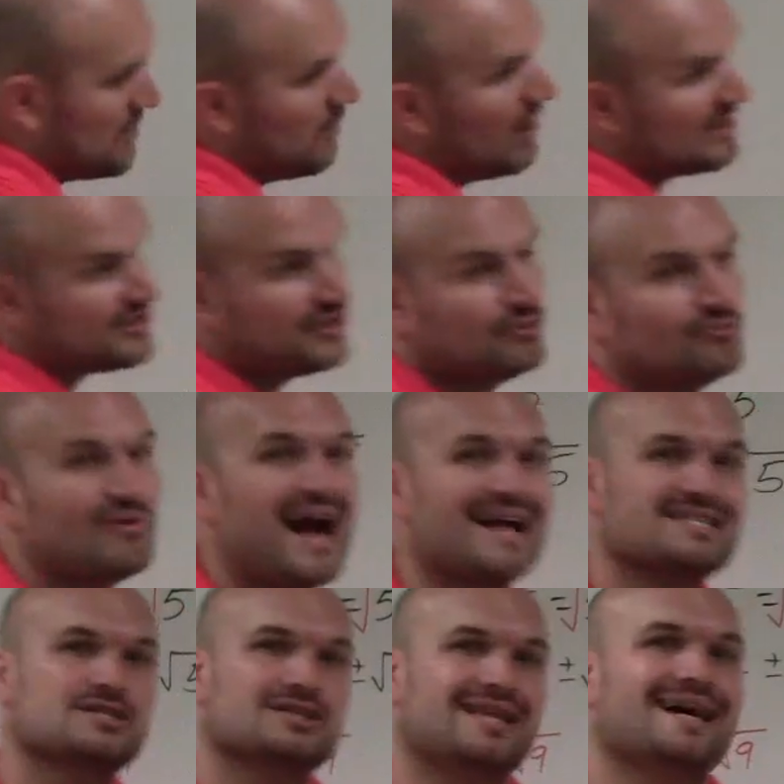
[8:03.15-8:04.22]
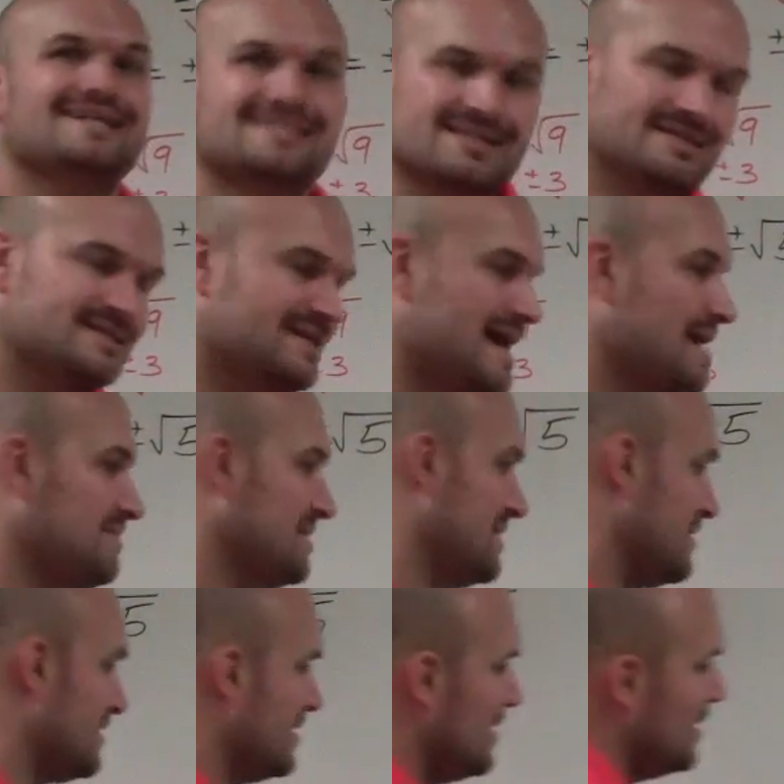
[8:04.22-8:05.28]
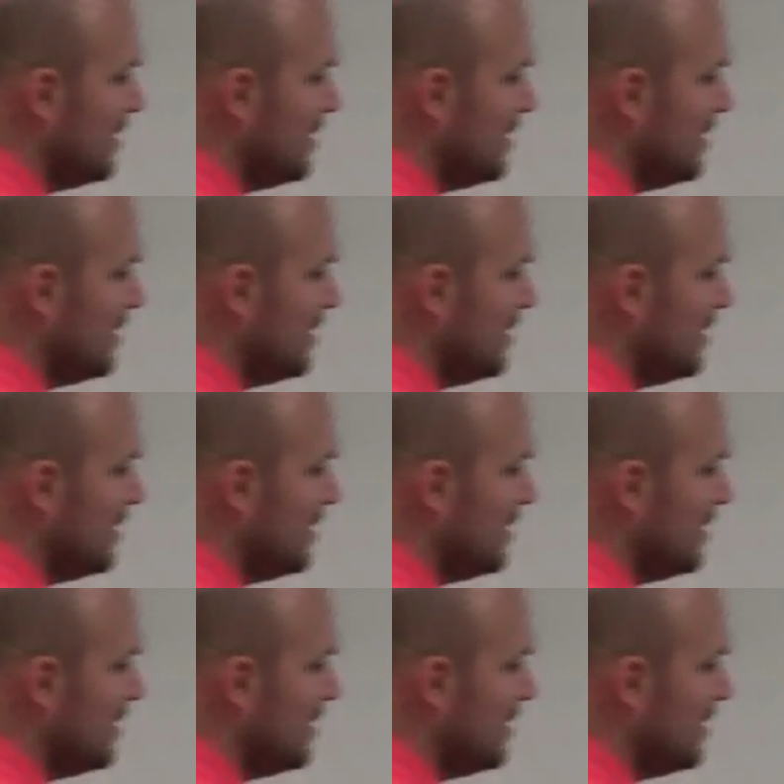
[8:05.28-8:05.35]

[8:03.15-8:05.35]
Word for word: we want to rationalize the denominator.